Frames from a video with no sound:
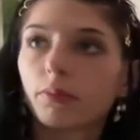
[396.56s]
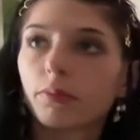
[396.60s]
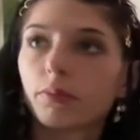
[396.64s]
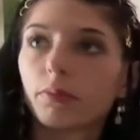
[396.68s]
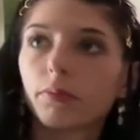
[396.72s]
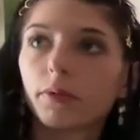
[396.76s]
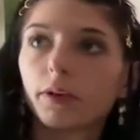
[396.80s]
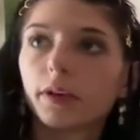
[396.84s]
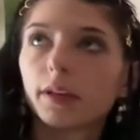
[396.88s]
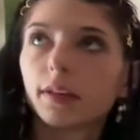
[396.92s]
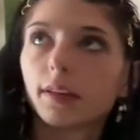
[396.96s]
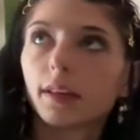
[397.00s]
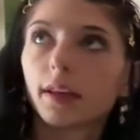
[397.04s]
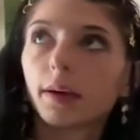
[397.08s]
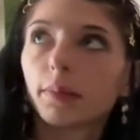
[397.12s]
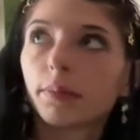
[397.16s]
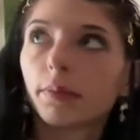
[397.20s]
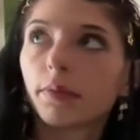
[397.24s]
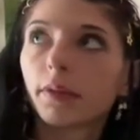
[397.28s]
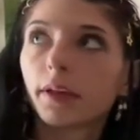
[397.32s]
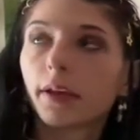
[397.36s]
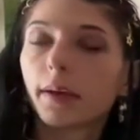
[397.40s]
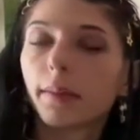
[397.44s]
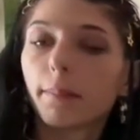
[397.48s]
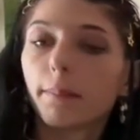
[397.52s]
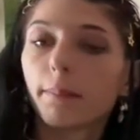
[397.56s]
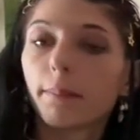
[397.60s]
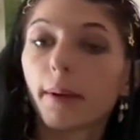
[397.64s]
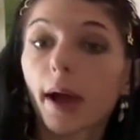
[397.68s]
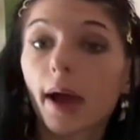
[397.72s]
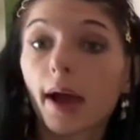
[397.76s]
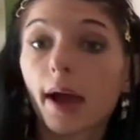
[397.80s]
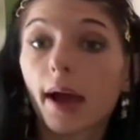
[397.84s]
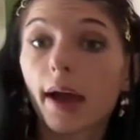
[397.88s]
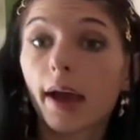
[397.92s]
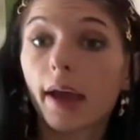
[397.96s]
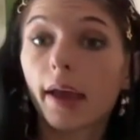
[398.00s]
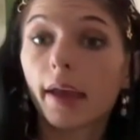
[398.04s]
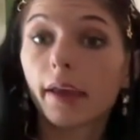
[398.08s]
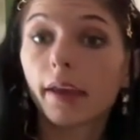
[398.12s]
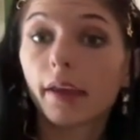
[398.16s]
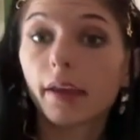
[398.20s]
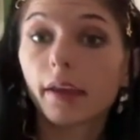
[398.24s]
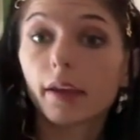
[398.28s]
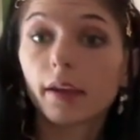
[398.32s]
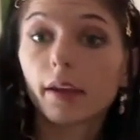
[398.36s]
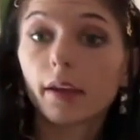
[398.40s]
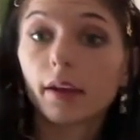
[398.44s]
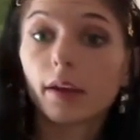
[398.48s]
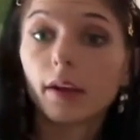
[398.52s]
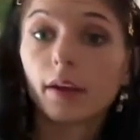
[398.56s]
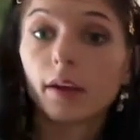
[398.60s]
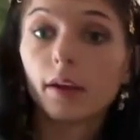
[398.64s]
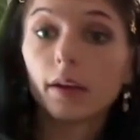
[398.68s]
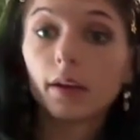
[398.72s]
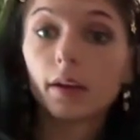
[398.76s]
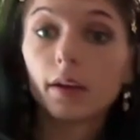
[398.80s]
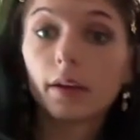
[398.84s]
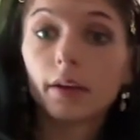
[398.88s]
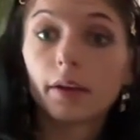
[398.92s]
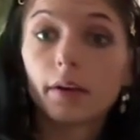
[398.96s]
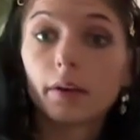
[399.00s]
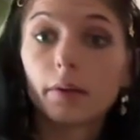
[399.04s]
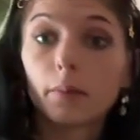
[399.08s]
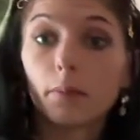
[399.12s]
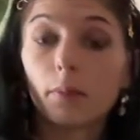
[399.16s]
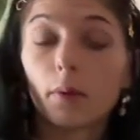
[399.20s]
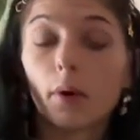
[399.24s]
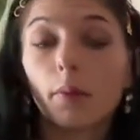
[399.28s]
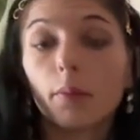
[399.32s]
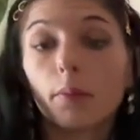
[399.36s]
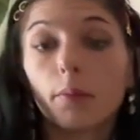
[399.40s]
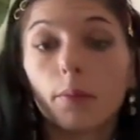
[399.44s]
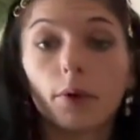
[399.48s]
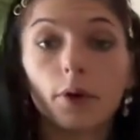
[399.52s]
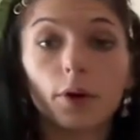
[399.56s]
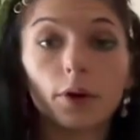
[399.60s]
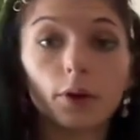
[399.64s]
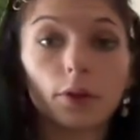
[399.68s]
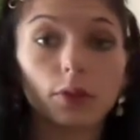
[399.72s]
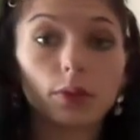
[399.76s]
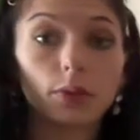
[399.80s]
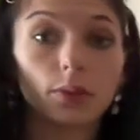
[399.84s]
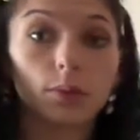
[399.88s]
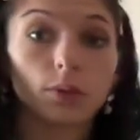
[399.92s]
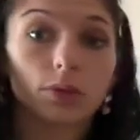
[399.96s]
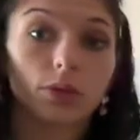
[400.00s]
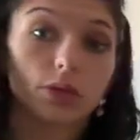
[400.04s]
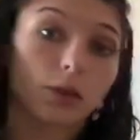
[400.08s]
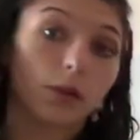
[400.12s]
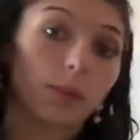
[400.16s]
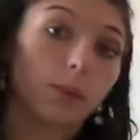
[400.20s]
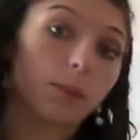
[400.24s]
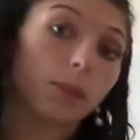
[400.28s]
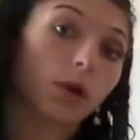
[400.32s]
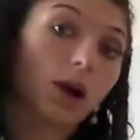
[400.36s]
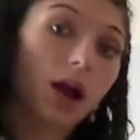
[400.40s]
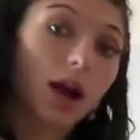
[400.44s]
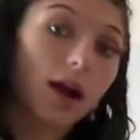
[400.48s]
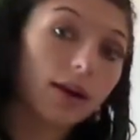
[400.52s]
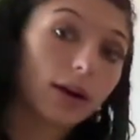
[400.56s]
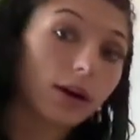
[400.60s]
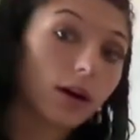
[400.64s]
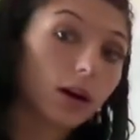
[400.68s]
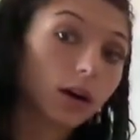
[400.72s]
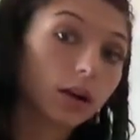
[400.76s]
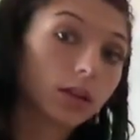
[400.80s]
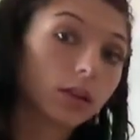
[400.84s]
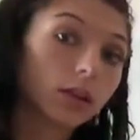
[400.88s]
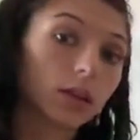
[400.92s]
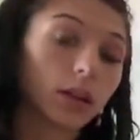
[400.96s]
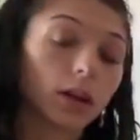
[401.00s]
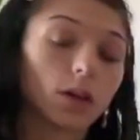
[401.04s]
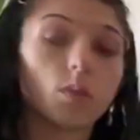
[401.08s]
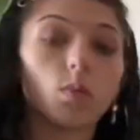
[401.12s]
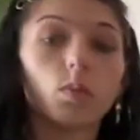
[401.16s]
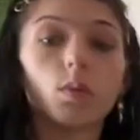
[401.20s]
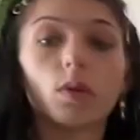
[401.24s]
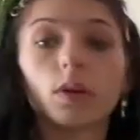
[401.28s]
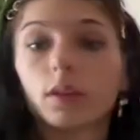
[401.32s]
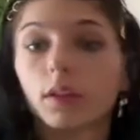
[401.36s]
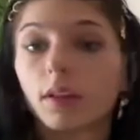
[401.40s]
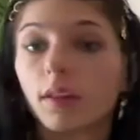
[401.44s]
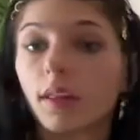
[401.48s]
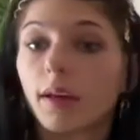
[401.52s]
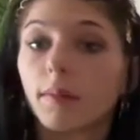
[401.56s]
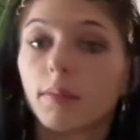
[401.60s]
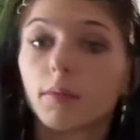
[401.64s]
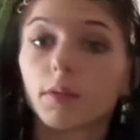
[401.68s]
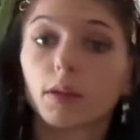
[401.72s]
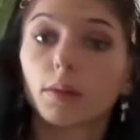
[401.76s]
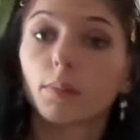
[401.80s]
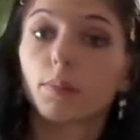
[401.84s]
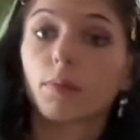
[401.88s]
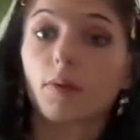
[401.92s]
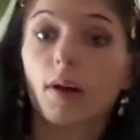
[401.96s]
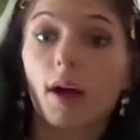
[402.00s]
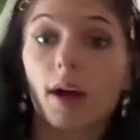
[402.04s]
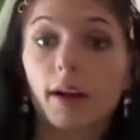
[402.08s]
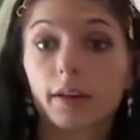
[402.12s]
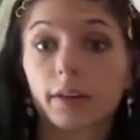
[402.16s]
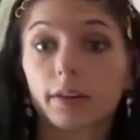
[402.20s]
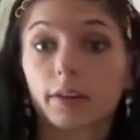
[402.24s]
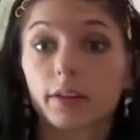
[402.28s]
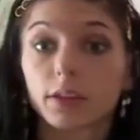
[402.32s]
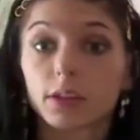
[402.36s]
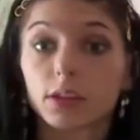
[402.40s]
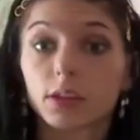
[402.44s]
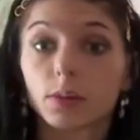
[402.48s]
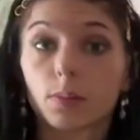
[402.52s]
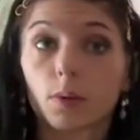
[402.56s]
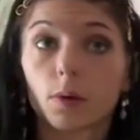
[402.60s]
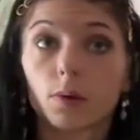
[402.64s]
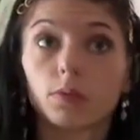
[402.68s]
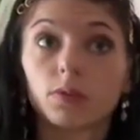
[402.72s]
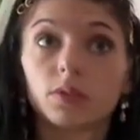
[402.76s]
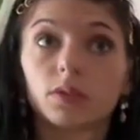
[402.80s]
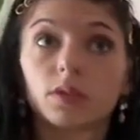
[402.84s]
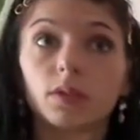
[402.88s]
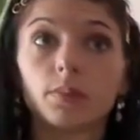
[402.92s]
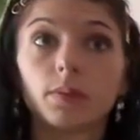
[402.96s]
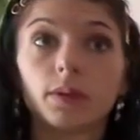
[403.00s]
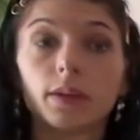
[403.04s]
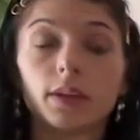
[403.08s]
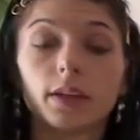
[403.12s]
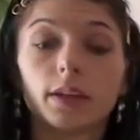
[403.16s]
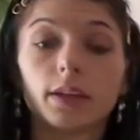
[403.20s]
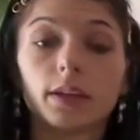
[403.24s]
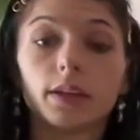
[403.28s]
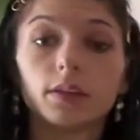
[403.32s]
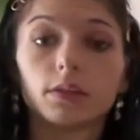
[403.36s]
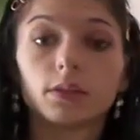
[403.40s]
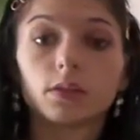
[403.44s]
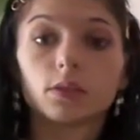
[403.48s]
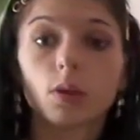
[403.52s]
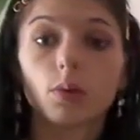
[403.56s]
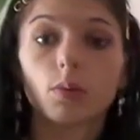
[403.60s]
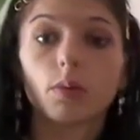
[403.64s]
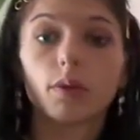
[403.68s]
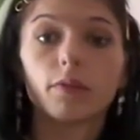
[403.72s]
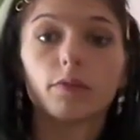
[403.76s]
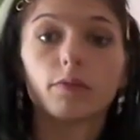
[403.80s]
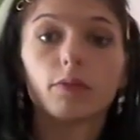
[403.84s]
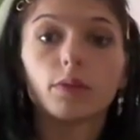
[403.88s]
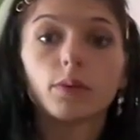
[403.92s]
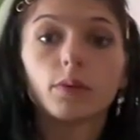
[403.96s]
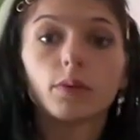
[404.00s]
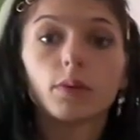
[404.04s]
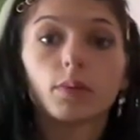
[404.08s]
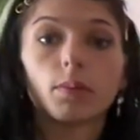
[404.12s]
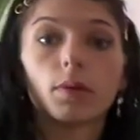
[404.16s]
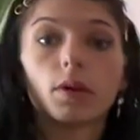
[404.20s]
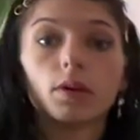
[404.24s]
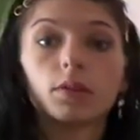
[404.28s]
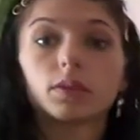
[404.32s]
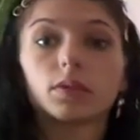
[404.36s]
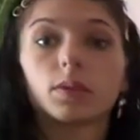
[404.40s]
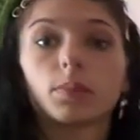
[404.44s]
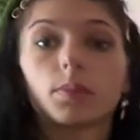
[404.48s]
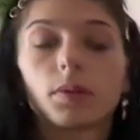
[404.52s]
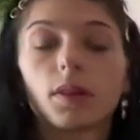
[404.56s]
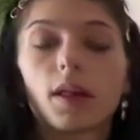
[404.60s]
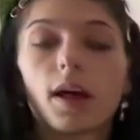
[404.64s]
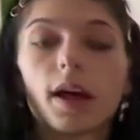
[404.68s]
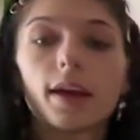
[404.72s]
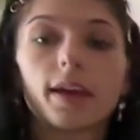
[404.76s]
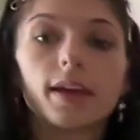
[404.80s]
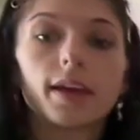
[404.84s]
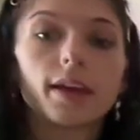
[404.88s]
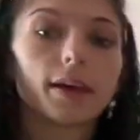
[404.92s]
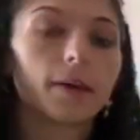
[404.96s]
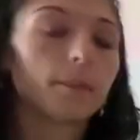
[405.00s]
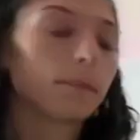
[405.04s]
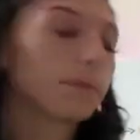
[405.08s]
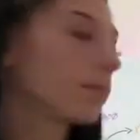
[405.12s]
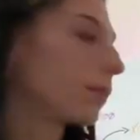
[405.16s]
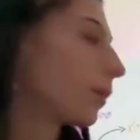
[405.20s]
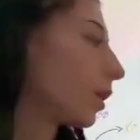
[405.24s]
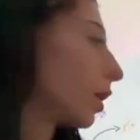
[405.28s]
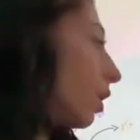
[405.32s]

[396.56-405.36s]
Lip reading: label it by what were the product, like what the label of the product is supposed to be. So if we were multiplying